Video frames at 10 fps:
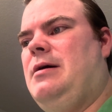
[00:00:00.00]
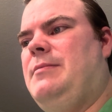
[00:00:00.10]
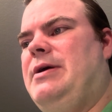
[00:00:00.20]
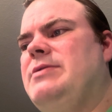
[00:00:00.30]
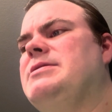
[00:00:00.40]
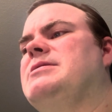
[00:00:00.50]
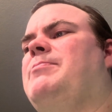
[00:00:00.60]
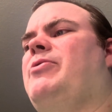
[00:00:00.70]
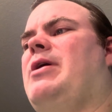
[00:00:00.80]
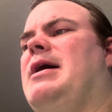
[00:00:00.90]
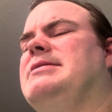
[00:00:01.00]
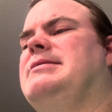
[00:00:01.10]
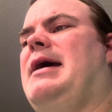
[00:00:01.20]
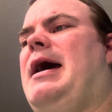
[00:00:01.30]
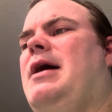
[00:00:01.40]
Here's a surprise:
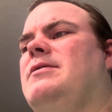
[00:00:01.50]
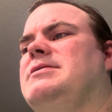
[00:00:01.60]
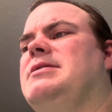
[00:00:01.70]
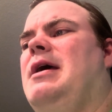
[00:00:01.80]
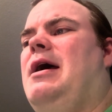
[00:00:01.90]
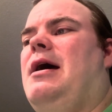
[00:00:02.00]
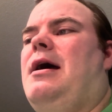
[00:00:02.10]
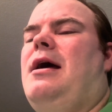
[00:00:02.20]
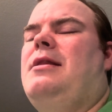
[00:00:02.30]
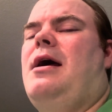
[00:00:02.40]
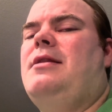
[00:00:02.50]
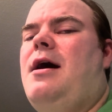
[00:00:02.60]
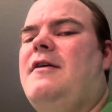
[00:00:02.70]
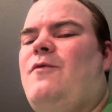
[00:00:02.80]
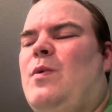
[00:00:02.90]
The House. A
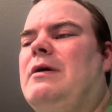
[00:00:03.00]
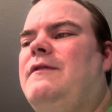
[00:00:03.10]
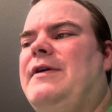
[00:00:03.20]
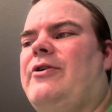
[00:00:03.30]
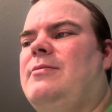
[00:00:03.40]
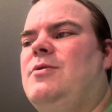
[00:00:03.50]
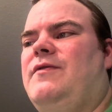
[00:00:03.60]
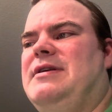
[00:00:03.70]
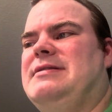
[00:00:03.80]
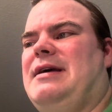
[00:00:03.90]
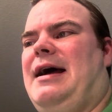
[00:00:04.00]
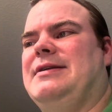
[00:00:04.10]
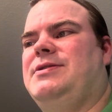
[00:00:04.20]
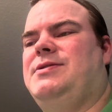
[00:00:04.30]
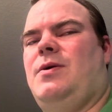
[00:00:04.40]
lot of Will Ferrell movies I
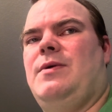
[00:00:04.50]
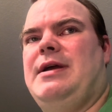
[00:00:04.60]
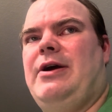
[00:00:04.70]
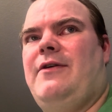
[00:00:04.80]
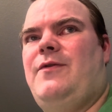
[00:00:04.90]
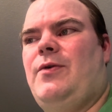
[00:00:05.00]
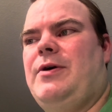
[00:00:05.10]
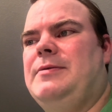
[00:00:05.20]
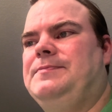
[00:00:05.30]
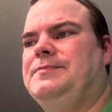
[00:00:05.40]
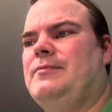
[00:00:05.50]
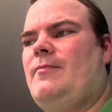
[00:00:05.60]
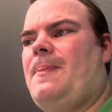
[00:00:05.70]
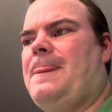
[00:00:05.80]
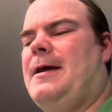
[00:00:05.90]
don't care for,
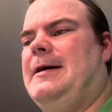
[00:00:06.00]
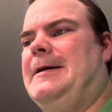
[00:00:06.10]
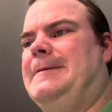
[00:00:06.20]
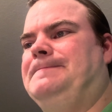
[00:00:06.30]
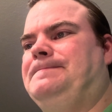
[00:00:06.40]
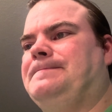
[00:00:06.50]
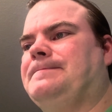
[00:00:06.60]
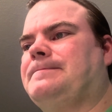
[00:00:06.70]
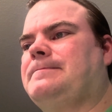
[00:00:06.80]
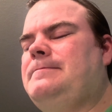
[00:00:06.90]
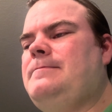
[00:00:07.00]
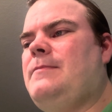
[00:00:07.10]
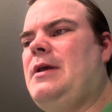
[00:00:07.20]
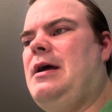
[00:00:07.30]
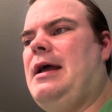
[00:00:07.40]
um,
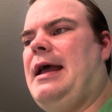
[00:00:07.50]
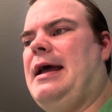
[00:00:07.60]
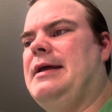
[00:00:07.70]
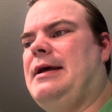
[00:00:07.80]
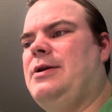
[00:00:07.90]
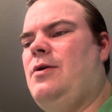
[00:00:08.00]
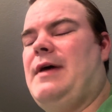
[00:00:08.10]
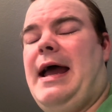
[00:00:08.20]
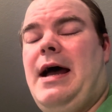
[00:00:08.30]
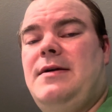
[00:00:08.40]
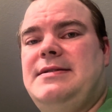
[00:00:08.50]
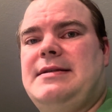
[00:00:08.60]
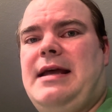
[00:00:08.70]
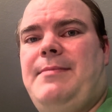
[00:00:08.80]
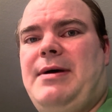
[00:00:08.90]
and I know The House
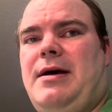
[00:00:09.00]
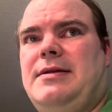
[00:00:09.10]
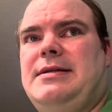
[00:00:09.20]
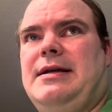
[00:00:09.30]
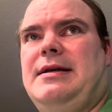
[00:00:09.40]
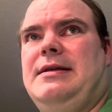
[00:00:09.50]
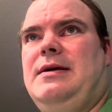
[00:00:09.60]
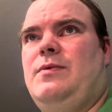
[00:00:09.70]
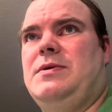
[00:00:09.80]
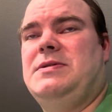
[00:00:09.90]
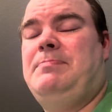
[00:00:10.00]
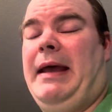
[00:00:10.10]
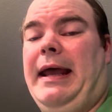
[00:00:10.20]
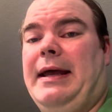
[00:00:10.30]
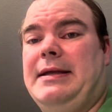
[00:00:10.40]
came out and it was
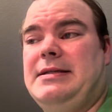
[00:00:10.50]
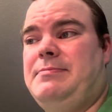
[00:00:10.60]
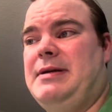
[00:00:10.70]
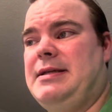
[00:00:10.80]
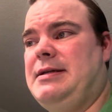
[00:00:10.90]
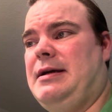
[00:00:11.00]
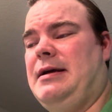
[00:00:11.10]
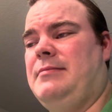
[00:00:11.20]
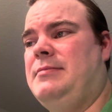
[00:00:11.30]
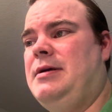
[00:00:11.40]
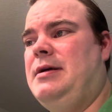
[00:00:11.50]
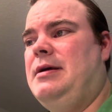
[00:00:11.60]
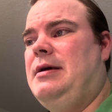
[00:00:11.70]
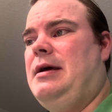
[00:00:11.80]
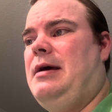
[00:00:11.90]
panned big time,
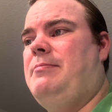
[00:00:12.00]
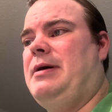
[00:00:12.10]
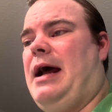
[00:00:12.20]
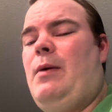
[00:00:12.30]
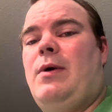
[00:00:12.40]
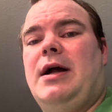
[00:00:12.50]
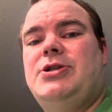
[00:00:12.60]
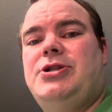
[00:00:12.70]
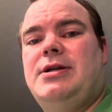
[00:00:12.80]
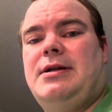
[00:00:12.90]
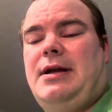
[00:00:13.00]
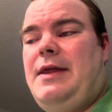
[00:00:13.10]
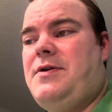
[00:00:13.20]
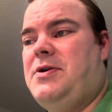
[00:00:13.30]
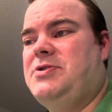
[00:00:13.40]
but I watched it and I
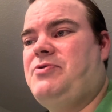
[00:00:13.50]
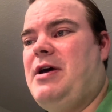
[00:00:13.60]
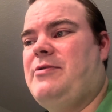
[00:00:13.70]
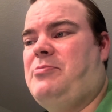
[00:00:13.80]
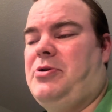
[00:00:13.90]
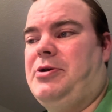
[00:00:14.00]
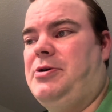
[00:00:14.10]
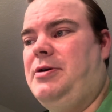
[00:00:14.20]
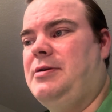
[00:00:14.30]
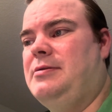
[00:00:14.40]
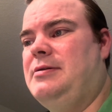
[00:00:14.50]
thought it was rather pretty good.